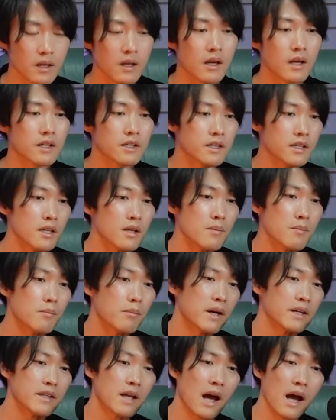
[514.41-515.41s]
He might
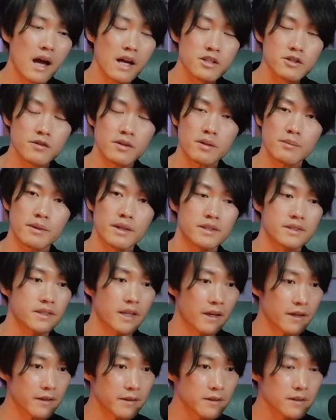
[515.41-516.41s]
actually be
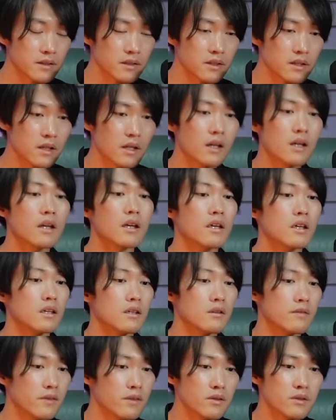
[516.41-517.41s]
saying, if
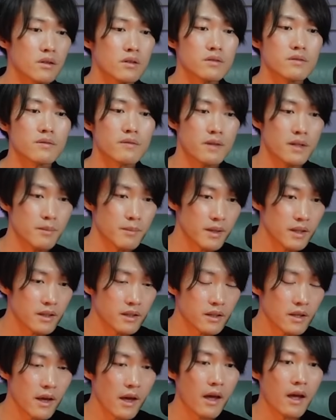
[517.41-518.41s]
you don't free me,
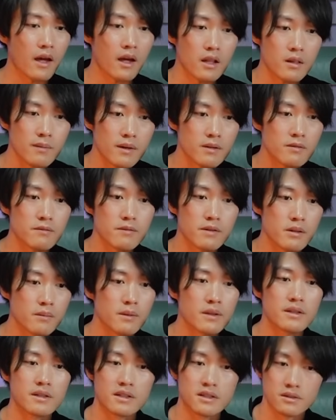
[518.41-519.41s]
Elbaf will be
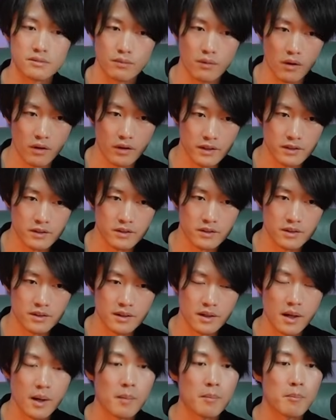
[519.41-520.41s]
destroyed
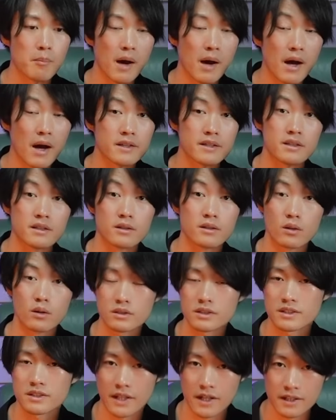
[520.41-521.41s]
by the God's
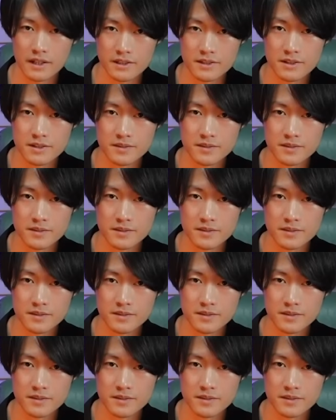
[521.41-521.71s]
Knights.